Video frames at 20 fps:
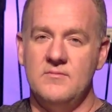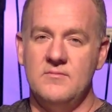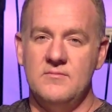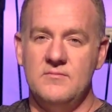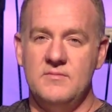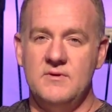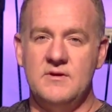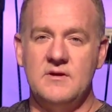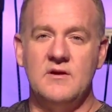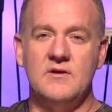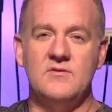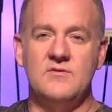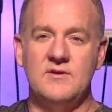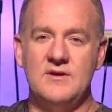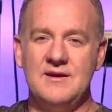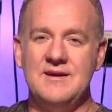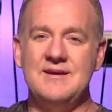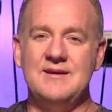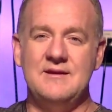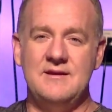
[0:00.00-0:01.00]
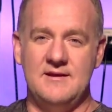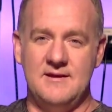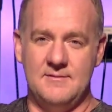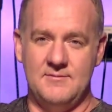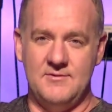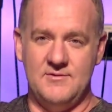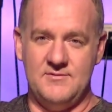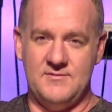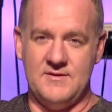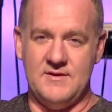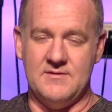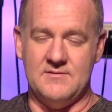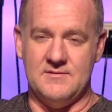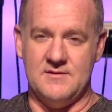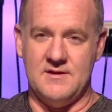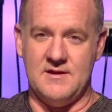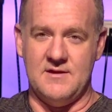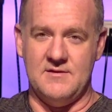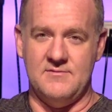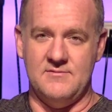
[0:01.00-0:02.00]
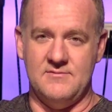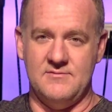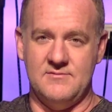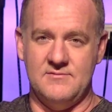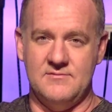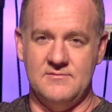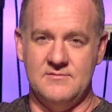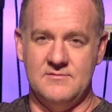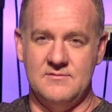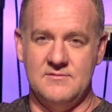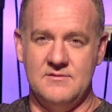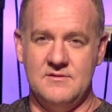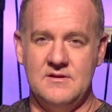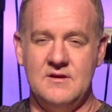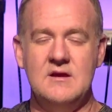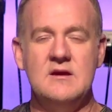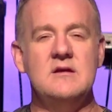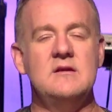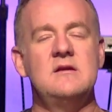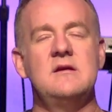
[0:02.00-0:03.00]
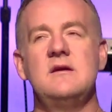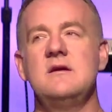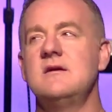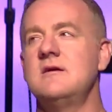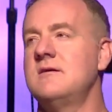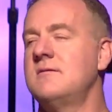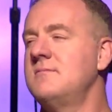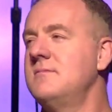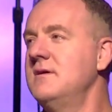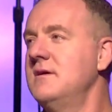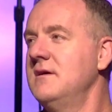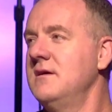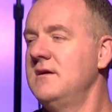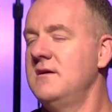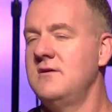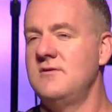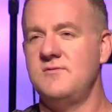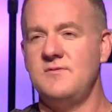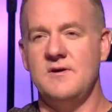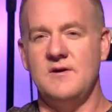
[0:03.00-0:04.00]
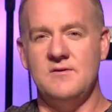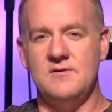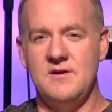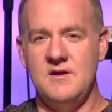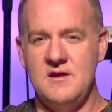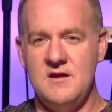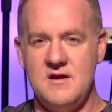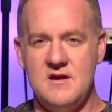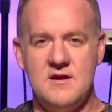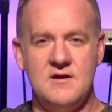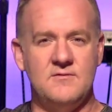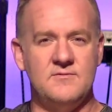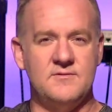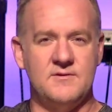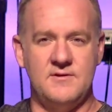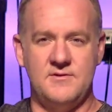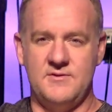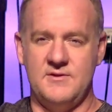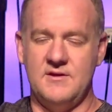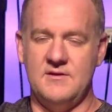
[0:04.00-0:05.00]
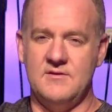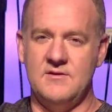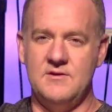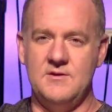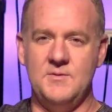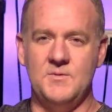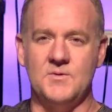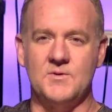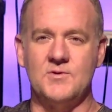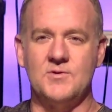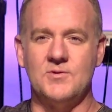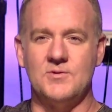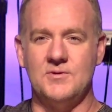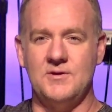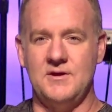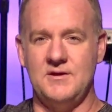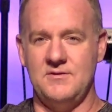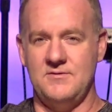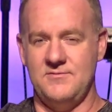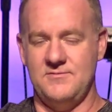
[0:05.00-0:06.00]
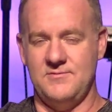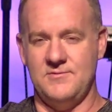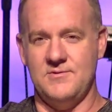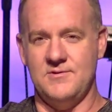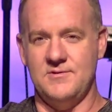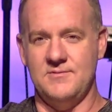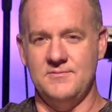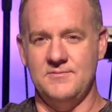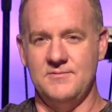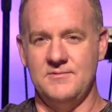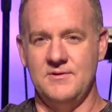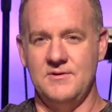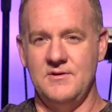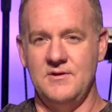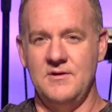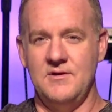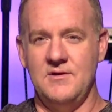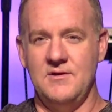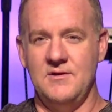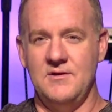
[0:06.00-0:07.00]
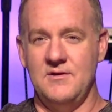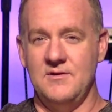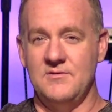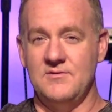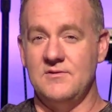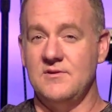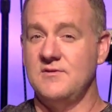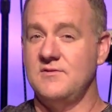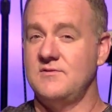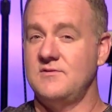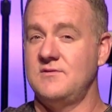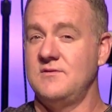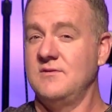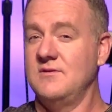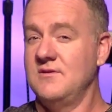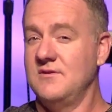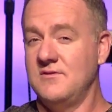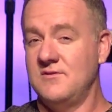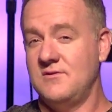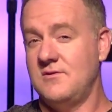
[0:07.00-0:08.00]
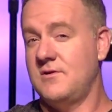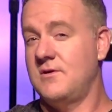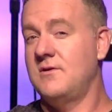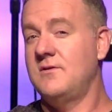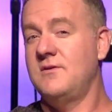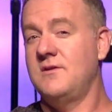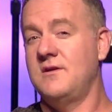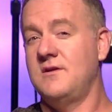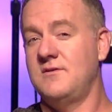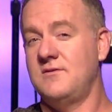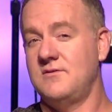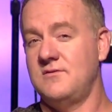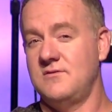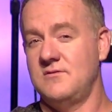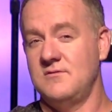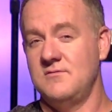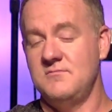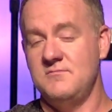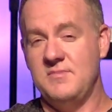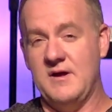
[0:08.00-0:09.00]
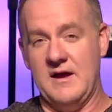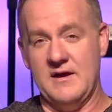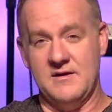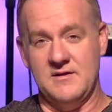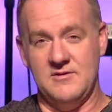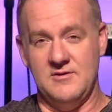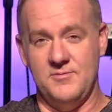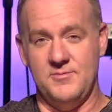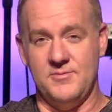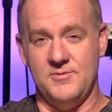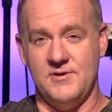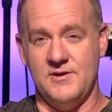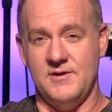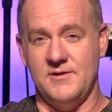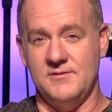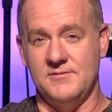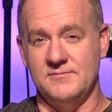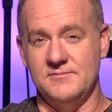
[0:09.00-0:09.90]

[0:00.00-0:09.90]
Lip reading: because in him is found life. In him is found everything that you were created for. So let's turn this back into prayer.